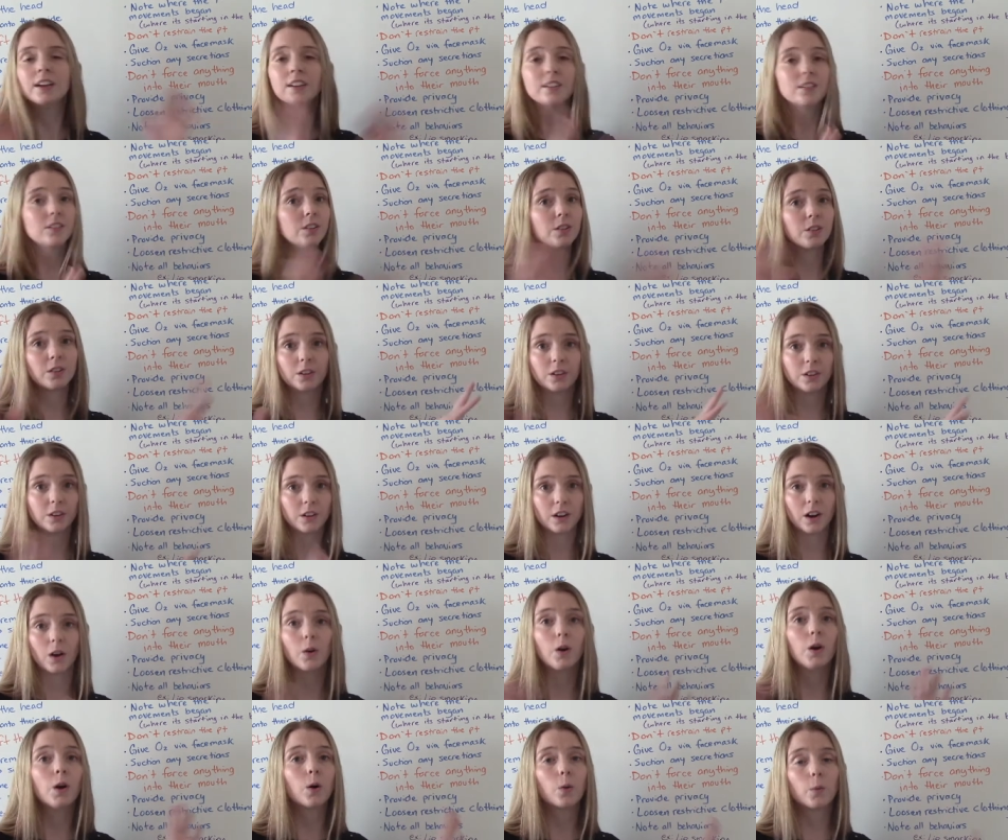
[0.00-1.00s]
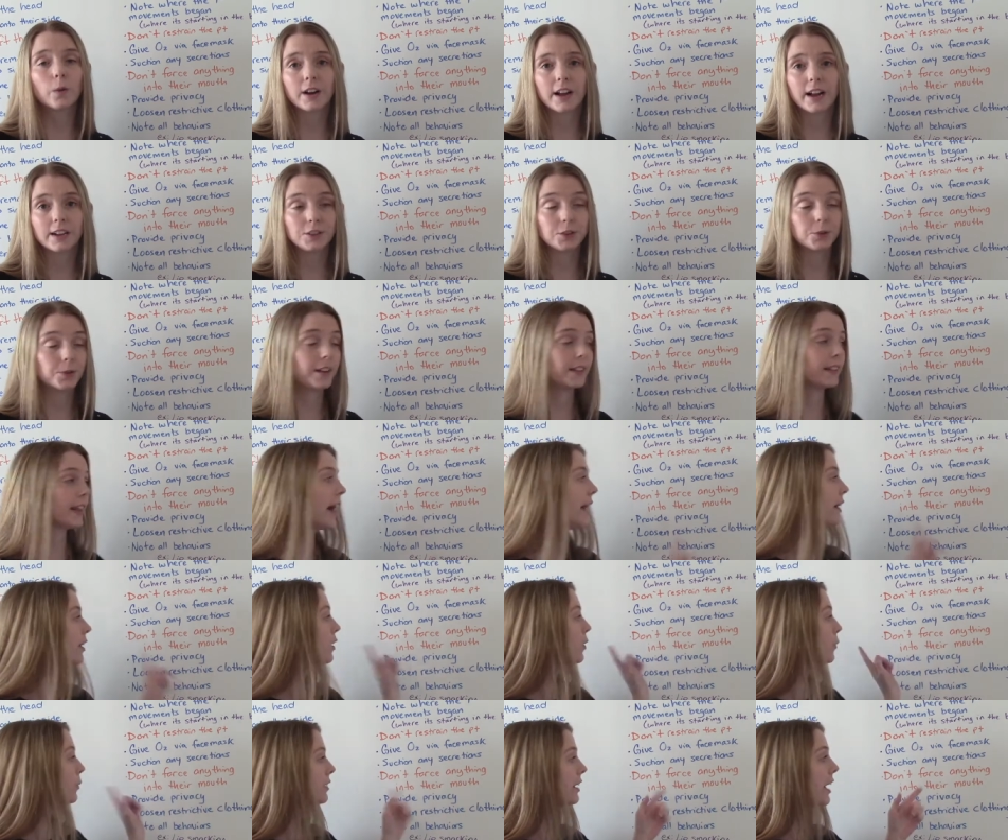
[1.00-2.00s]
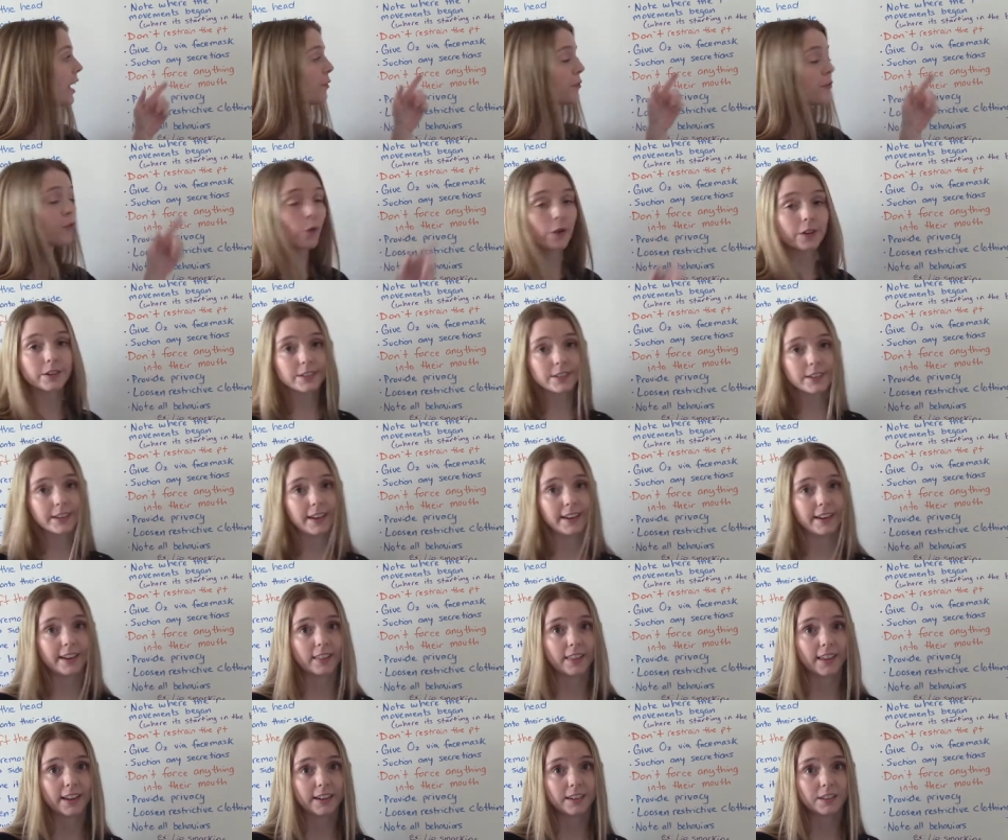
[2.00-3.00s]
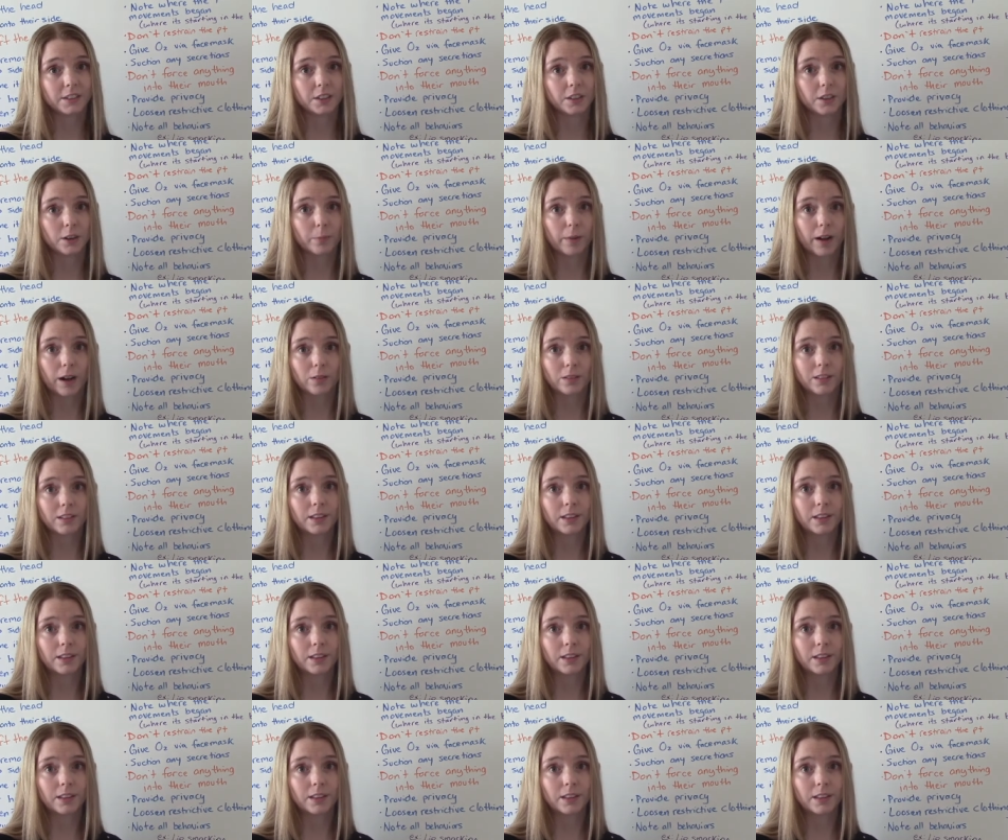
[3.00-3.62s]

No, no, no, no, no. We're not doing that. We're not forcing anything into their mouth.